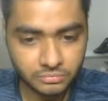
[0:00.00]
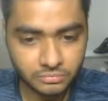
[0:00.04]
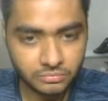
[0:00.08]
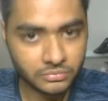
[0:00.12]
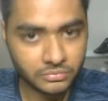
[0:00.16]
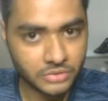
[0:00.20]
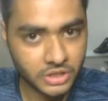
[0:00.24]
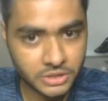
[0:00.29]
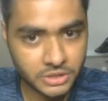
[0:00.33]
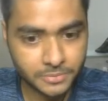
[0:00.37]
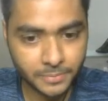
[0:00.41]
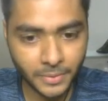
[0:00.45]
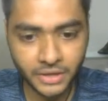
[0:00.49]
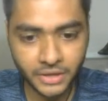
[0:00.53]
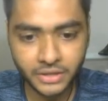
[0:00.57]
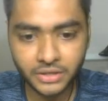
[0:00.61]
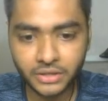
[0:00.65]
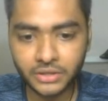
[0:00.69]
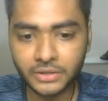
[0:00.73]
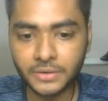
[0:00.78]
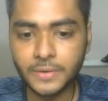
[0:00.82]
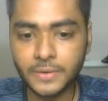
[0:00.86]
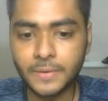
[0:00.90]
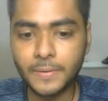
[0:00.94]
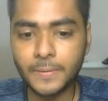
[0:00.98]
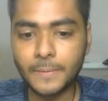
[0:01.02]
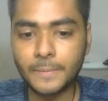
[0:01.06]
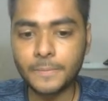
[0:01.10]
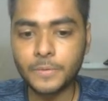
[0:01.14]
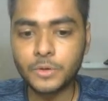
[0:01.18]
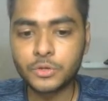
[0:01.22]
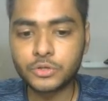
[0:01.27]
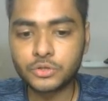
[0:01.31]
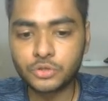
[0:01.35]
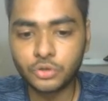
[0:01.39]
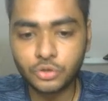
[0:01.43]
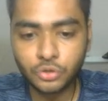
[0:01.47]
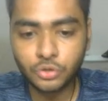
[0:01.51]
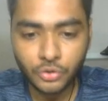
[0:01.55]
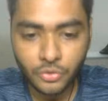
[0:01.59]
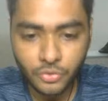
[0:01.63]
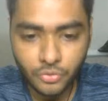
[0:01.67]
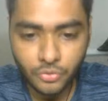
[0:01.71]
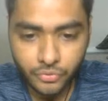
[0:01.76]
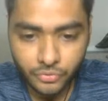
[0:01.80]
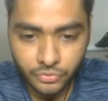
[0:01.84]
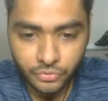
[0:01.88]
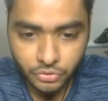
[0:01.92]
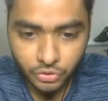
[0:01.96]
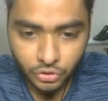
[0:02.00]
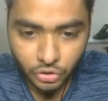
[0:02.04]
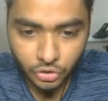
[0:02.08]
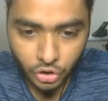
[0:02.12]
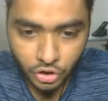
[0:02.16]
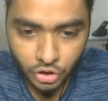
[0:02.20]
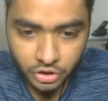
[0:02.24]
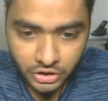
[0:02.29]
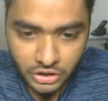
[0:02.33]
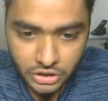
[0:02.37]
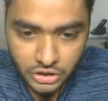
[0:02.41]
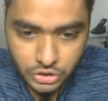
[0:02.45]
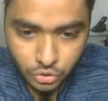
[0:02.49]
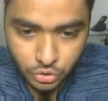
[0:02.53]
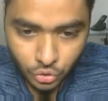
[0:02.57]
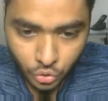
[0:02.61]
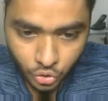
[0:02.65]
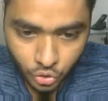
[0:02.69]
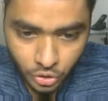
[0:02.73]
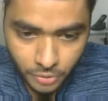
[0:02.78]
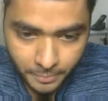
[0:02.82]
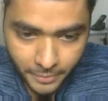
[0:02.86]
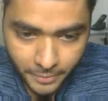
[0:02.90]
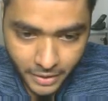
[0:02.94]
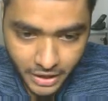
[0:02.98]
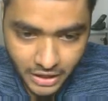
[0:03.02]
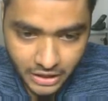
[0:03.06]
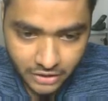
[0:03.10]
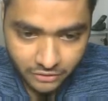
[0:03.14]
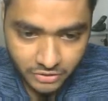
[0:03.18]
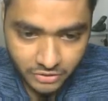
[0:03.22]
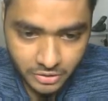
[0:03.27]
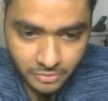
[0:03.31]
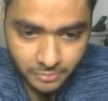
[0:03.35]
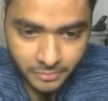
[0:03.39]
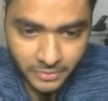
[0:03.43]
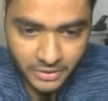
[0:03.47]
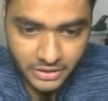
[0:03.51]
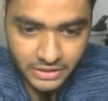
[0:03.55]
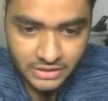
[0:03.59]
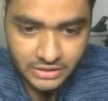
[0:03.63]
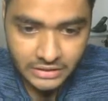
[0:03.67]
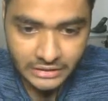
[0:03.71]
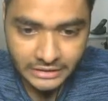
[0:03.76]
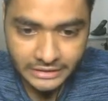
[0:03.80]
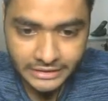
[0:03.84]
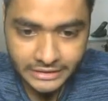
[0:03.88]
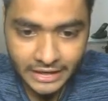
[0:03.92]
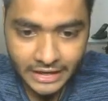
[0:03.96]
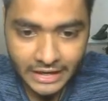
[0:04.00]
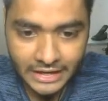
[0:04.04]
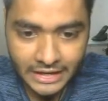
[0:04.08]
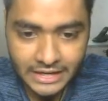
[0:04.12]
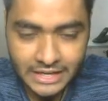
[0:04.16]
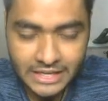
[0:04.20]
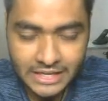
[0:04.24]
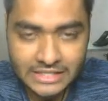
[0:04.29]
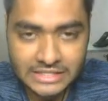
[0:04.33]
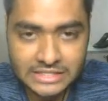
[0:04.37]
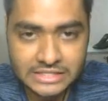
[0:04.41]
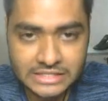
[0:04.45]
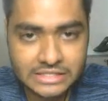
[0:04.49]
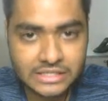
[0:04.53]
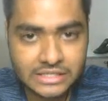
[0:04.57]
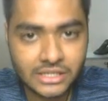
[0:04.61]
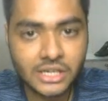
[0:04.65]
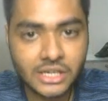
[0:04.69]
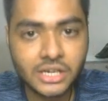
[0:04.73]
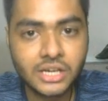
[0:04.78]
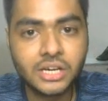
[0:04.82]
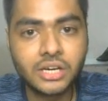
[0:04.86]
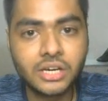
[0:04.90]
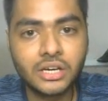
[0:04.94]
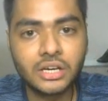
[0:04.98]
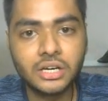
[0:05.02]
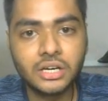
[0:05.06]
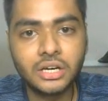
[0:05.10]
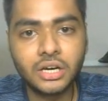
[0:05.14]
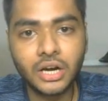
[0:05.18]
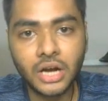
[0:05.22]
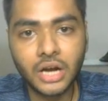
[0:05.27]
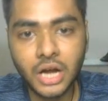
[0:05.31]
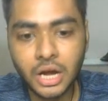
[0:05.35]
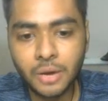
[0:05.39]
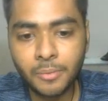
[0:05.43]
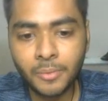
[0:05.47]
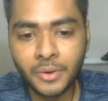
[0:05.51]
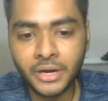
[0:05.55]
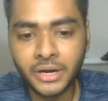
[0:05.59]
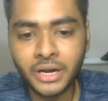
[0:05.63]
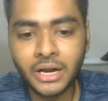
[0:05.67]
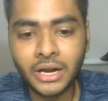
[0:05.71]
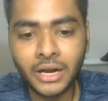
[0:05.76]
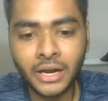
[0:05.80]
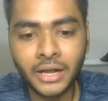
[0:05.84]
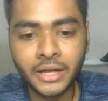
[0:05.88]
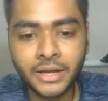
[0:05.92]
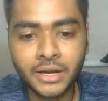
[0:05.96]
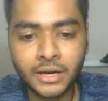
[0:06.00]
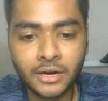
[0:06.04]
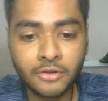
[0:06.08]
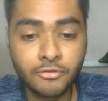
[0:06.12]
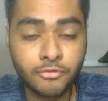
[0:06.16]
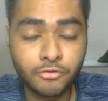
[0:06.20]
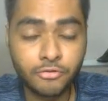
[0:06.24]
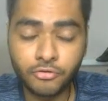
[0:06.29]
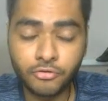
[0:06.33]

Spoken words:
this part. So your this whole part will be taken as a comment, like a